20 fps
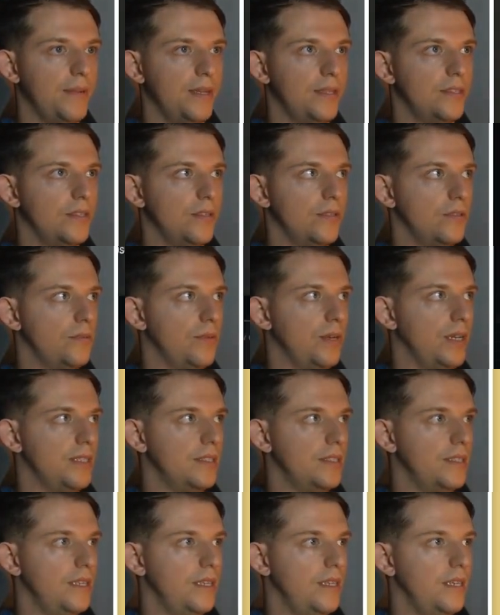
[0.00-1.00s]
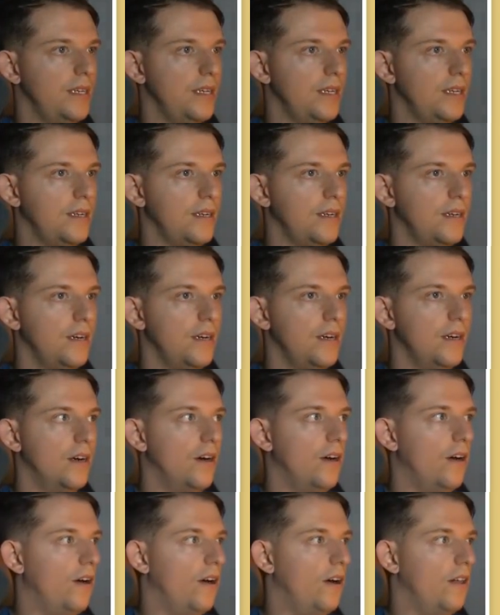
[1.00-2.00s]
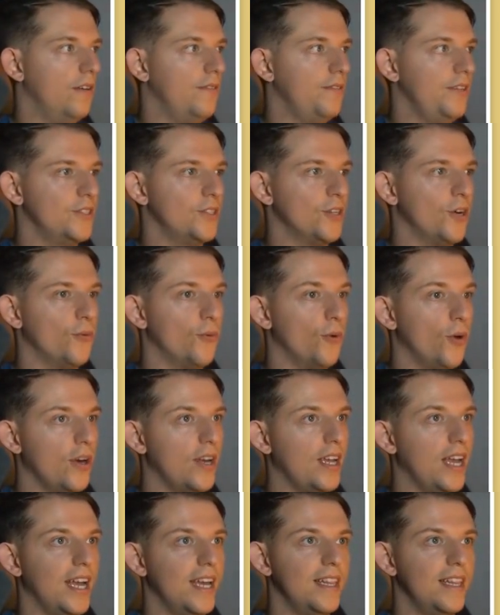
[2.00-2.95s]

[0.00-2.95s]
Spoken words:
And so as we can see here, all of these are working.